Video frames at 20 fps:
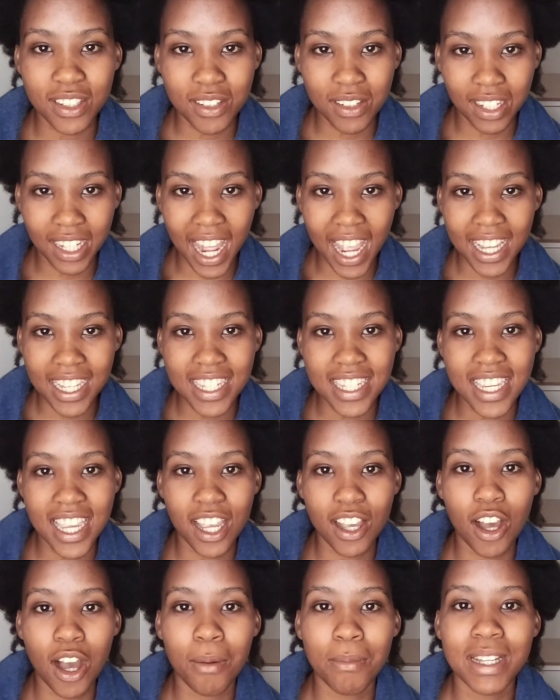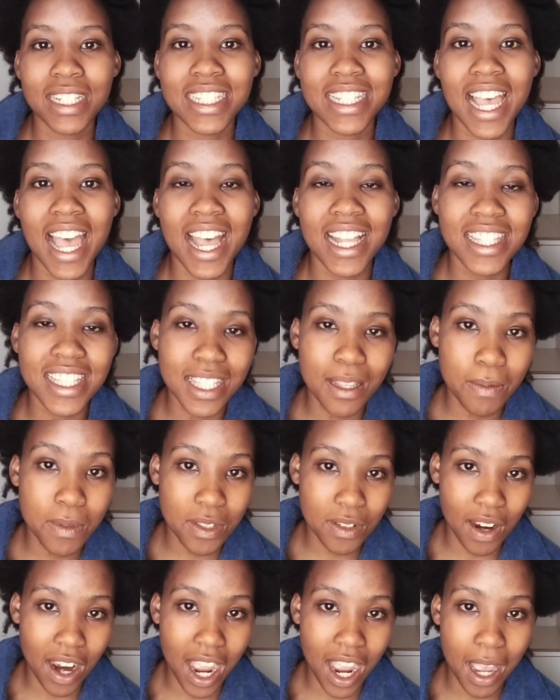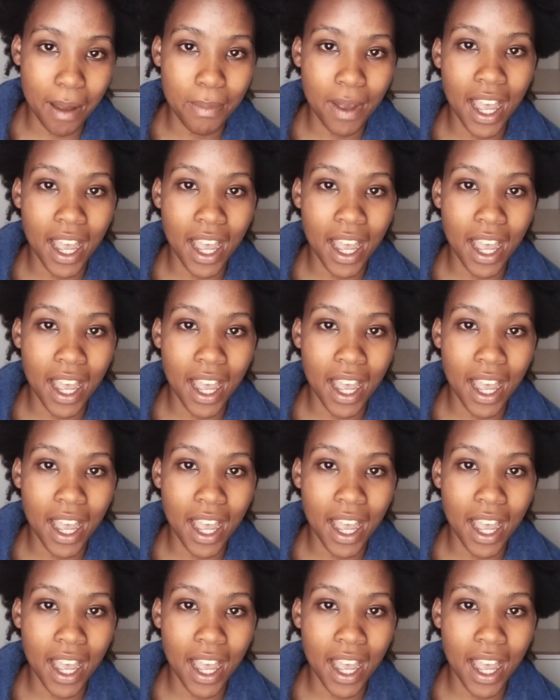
to like, share, comment and subscribe